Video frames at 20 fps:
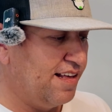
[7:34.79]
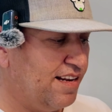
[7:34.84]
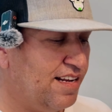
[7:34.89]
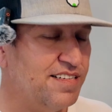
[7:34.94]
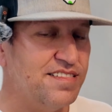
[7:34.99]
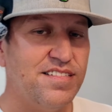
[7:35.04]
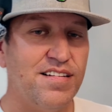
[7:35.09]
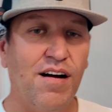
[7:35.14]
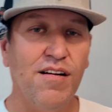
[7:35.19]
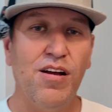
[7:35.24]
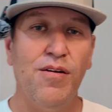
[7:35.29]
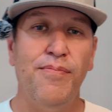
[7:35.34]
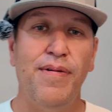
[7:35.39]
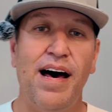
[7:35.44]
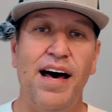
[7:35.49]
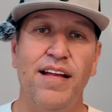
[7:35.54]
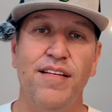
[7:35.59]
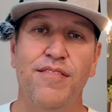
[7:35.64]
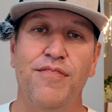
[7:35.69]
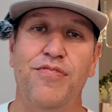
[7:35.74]
Let's talk
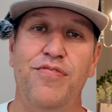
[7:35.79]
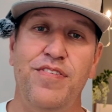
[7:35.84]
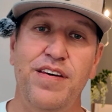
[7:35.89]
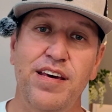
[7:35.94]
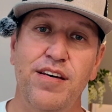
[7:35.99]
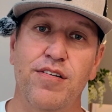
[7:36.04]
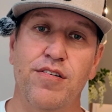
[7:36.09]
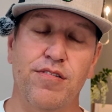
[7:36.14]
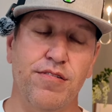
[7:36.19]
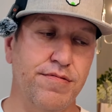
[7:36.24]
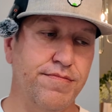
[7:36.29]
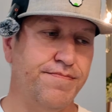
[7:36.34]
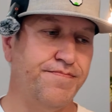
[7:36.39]
about feel.